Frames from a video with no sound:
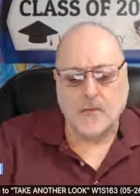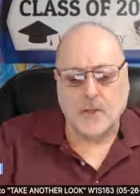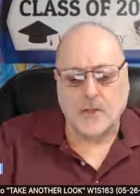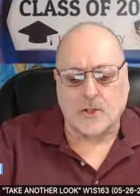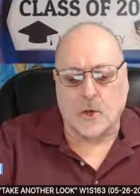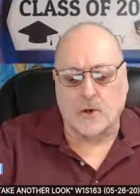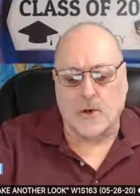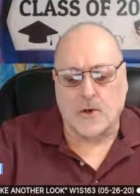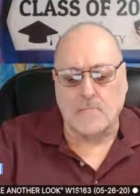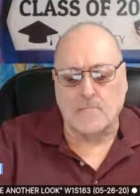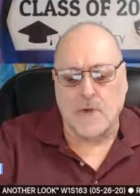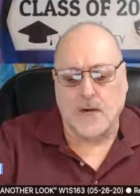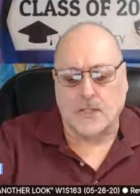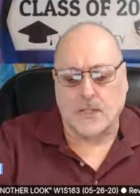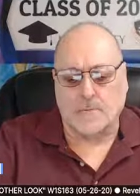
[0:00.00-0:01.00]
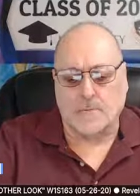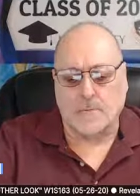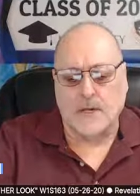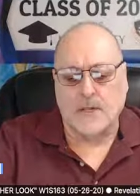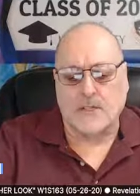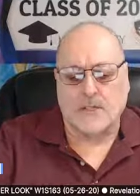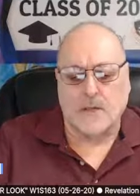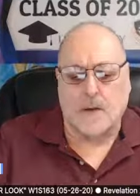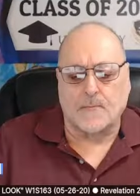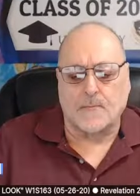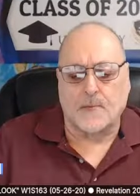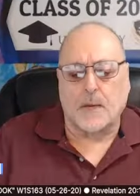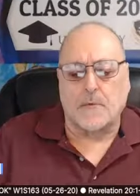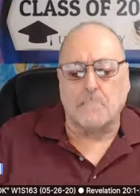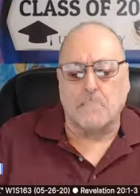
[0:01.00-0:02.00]
So there must be
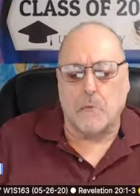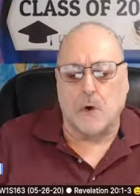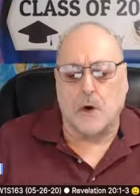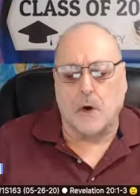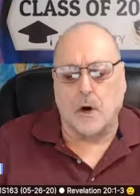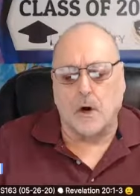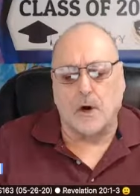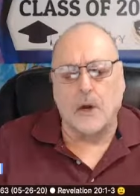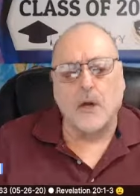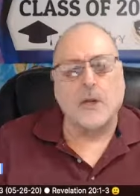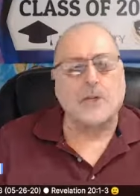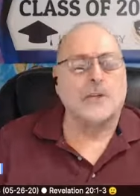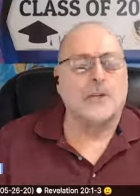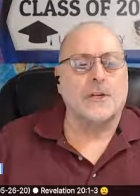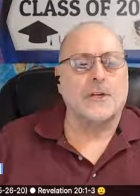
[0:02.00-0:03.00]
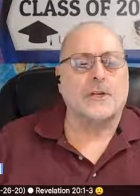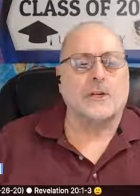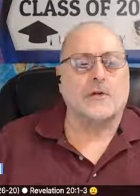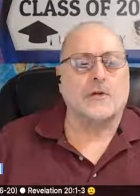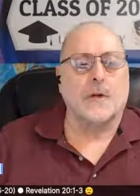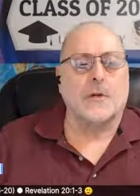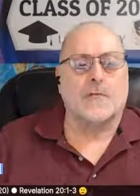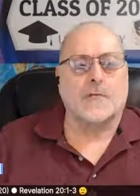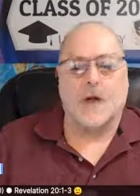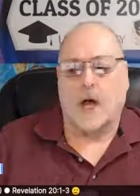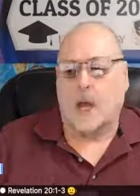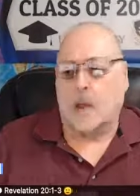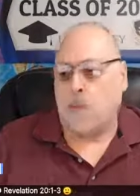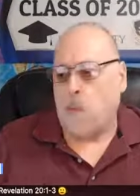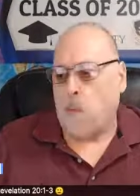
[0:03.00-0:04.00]
something more to this school of
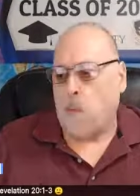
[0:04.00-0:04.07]
thought.